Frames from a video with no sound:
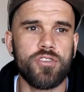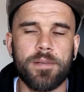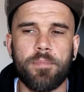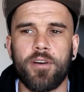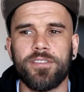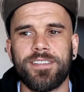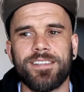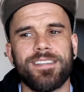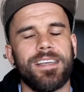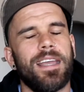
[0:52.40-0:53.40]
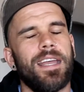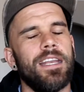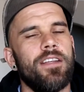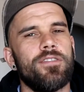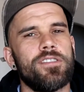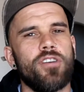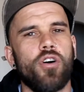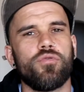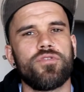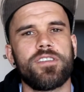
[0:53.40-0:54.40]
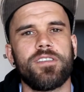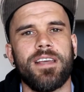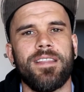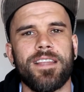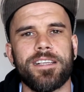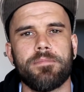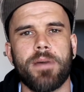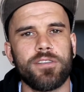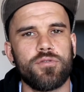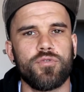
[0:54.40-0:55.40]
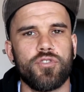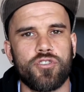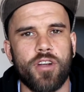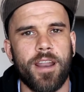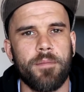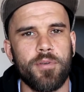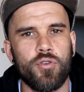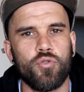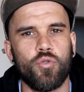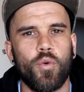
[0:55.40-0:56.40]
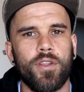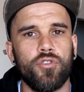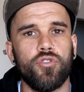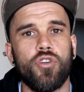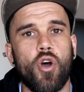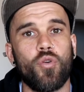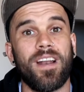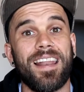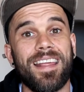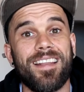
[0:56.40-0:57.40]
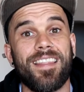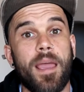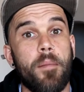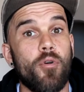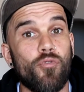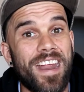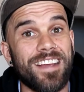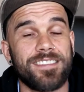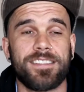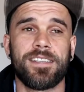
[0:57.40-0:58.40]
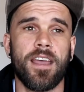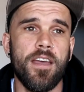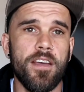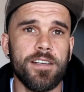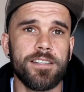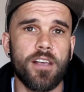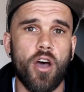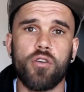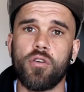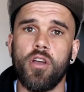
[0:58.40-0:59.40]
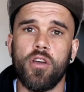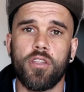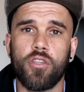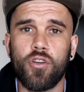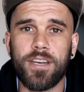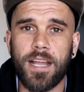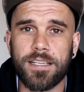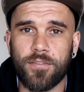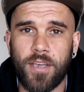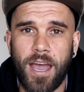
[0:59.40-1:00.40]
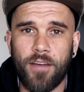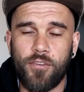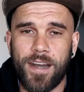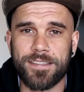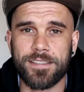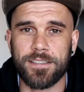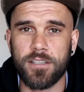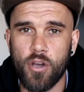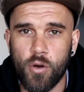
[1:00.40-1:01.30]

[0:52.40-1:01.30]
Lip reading: supposed to see any results in these muscles you're trying to build when you don't let them rest? So 30 days of calf raises.